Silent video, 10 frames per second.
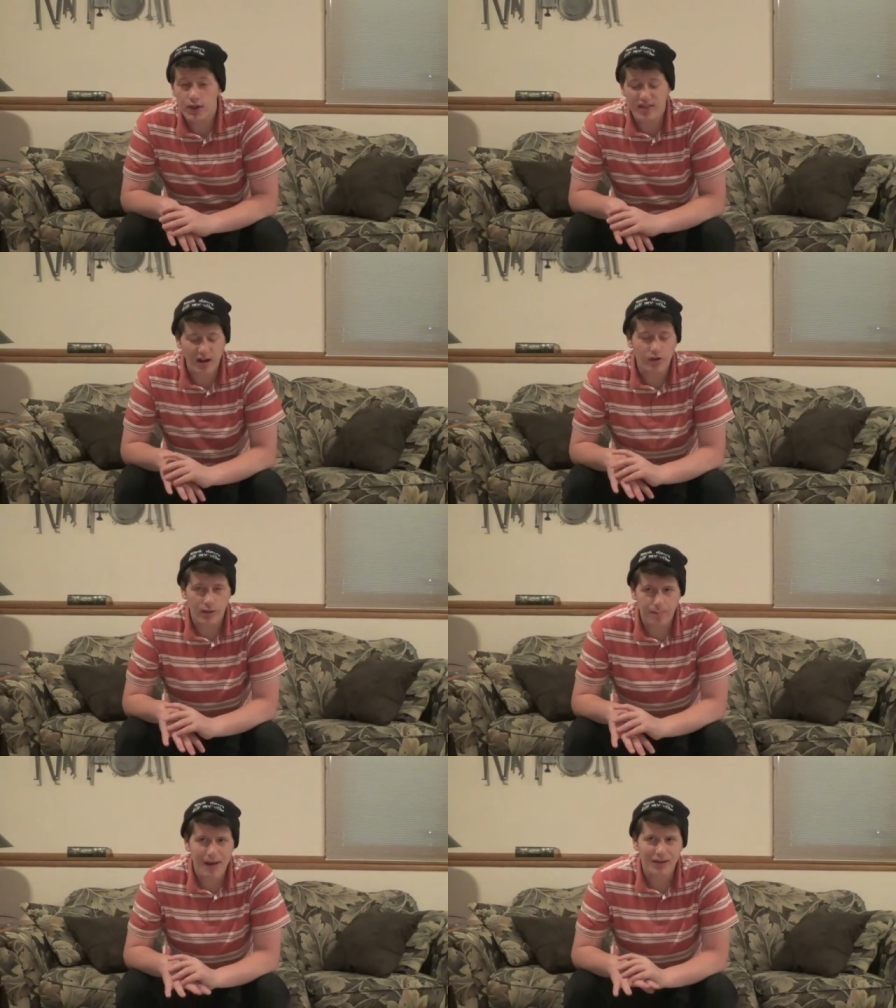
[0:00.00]

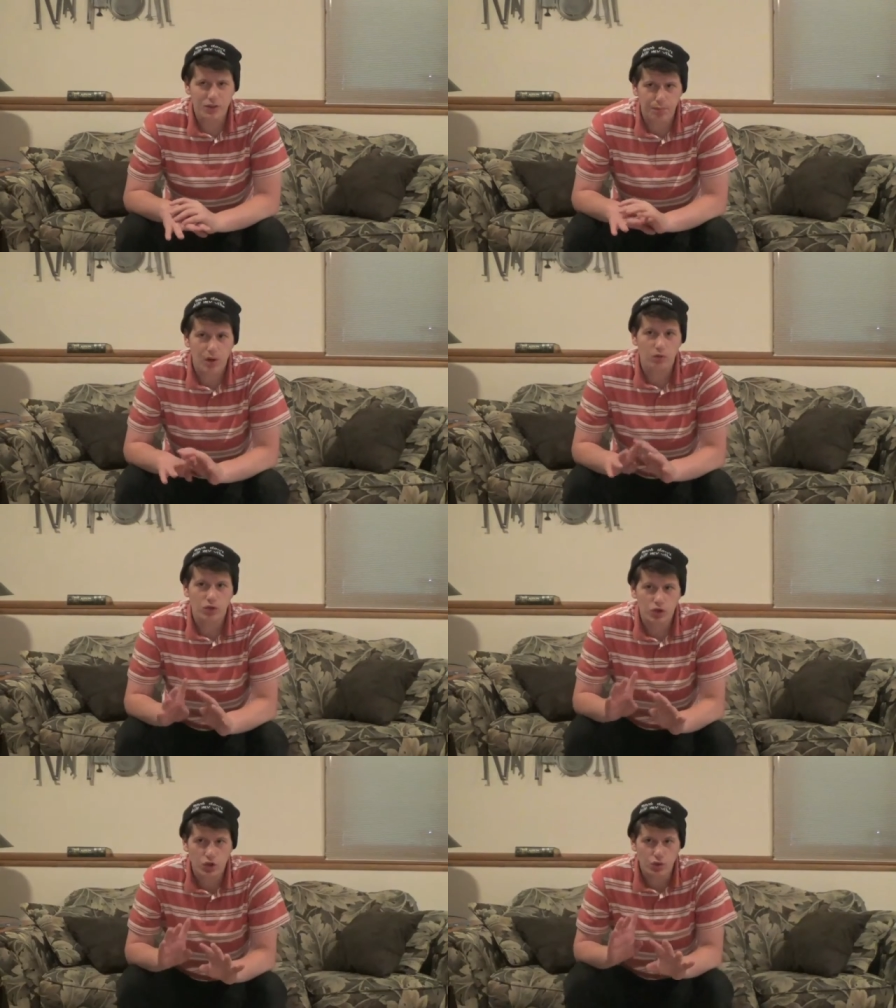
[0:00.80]
the best
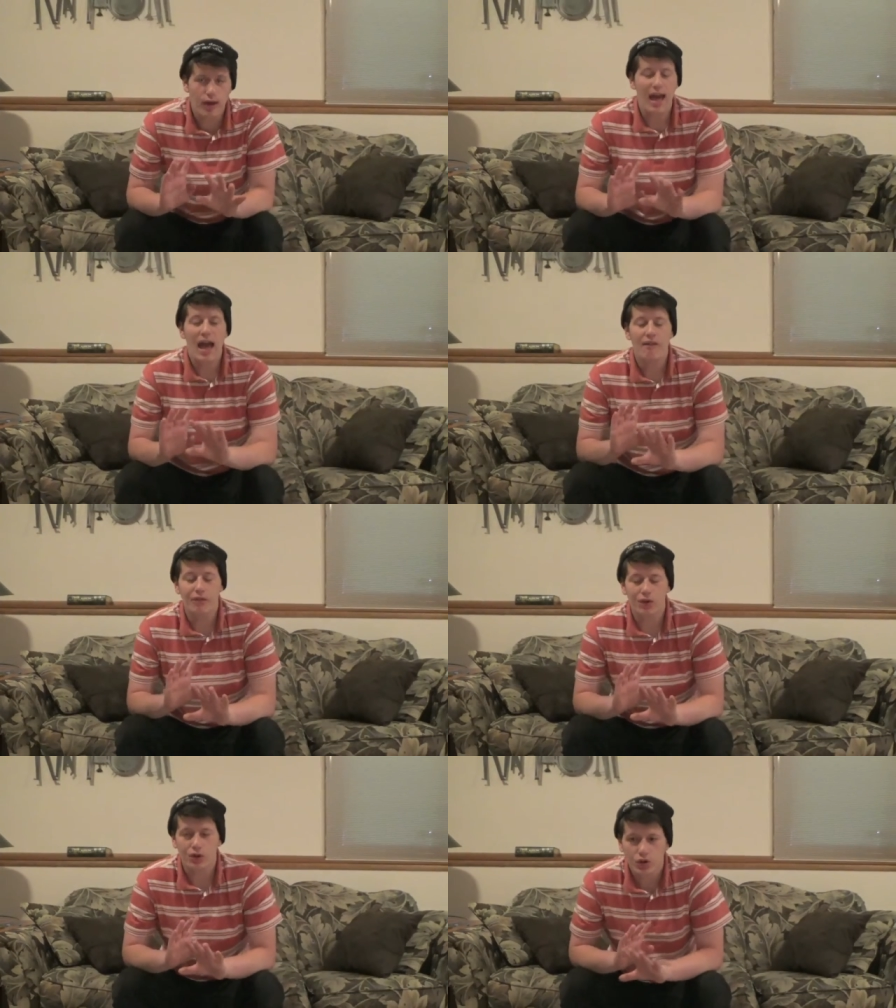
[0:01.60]
bros to
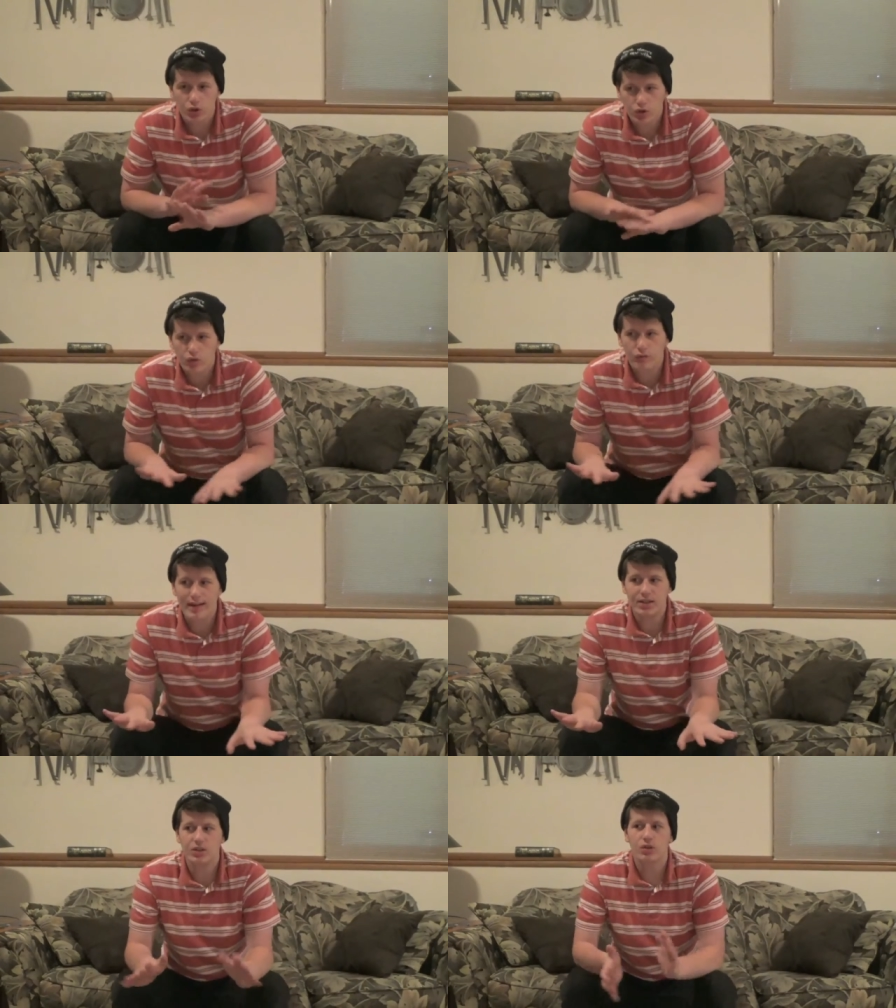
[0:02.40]
ever
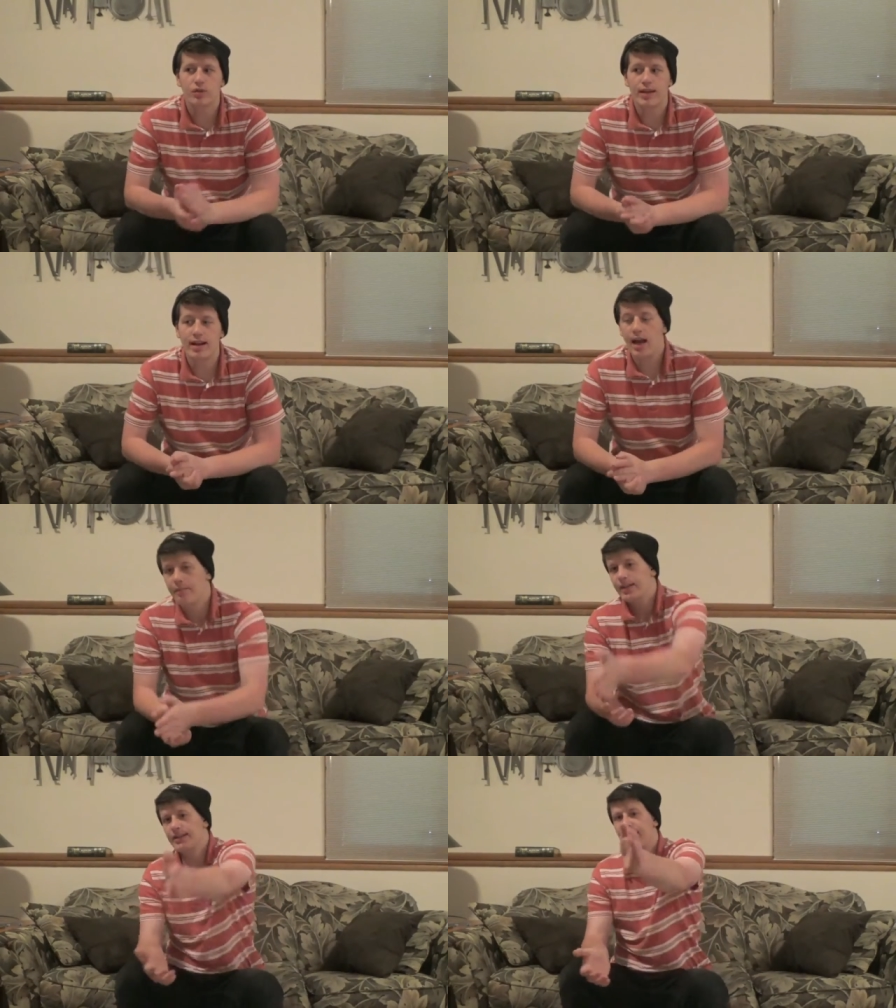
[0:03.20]
grace the screen. I'm
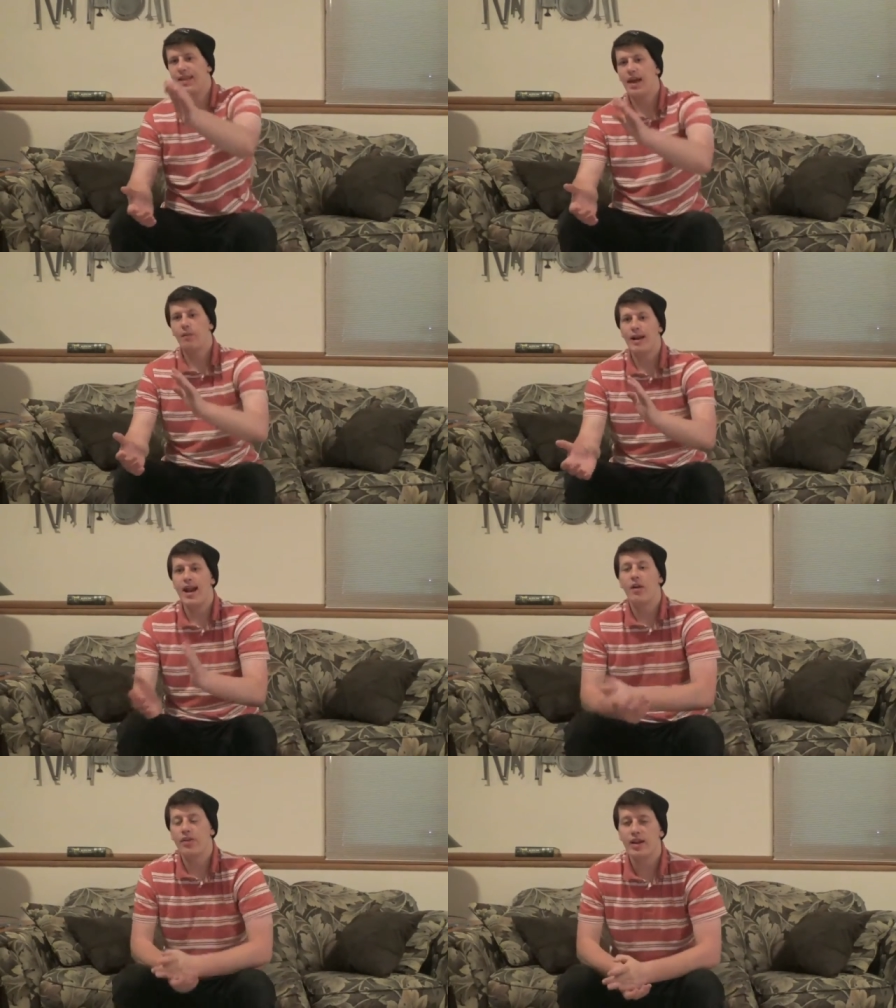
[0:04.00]
gonna say that right
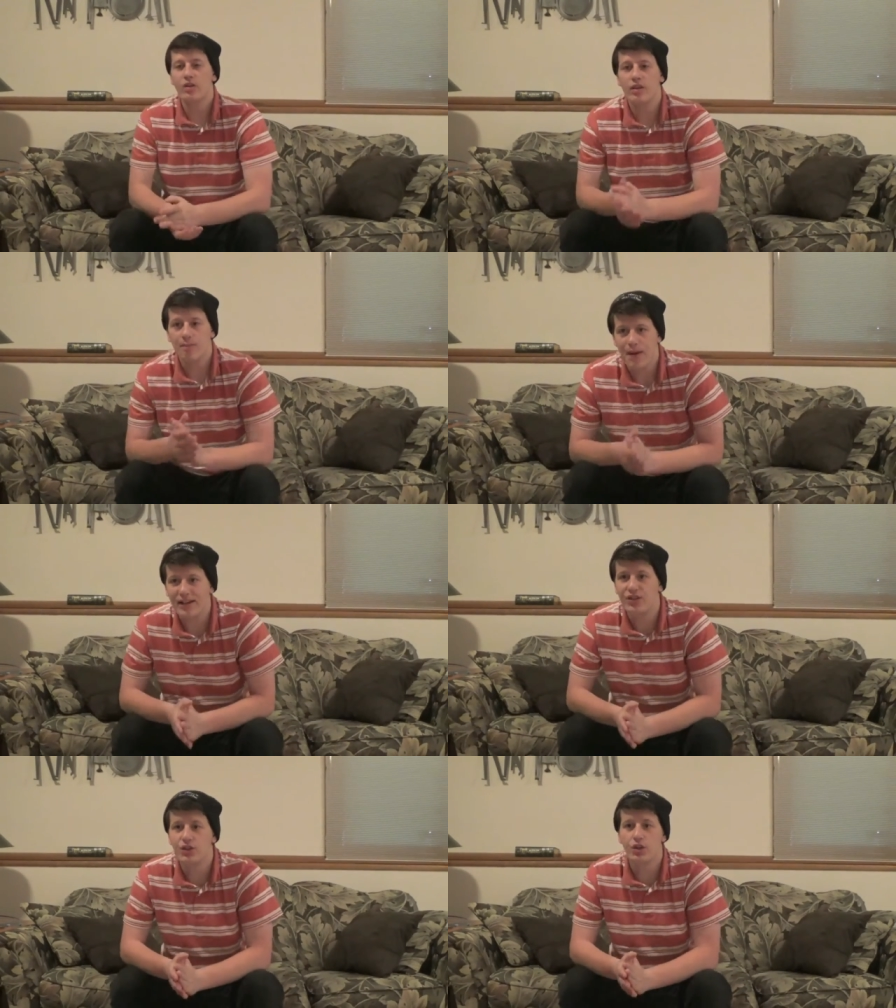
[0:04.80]
now. They are the
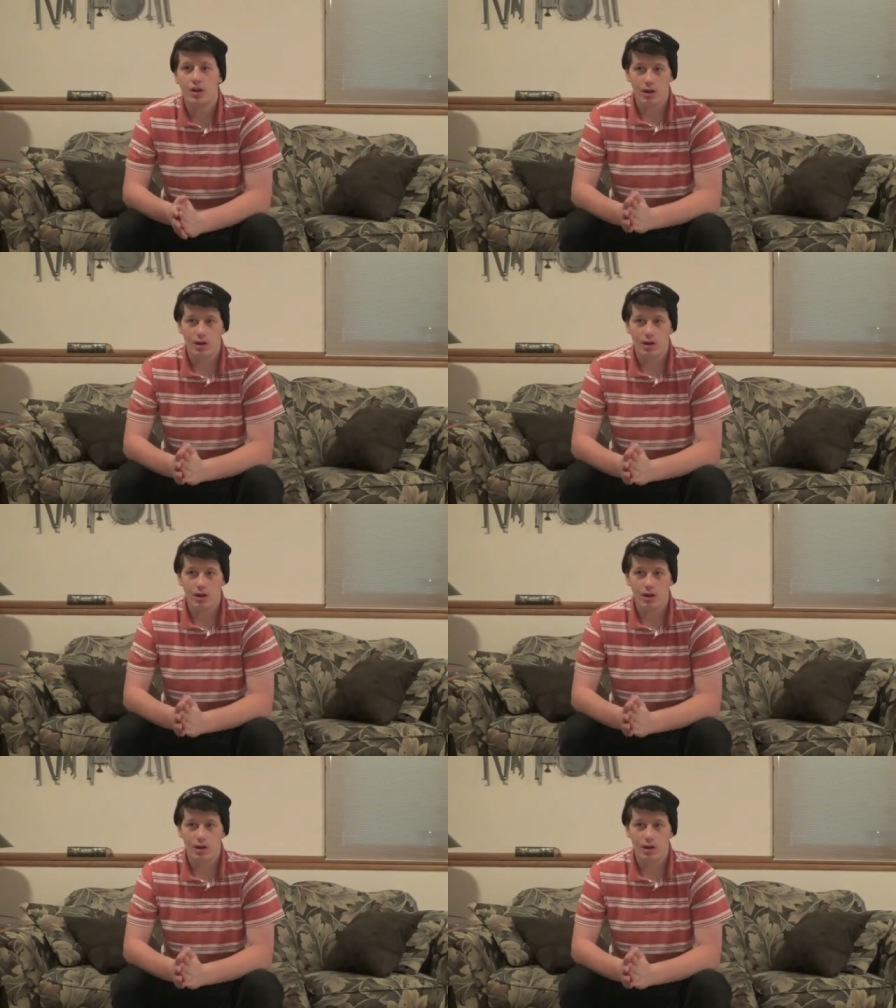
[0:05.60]
best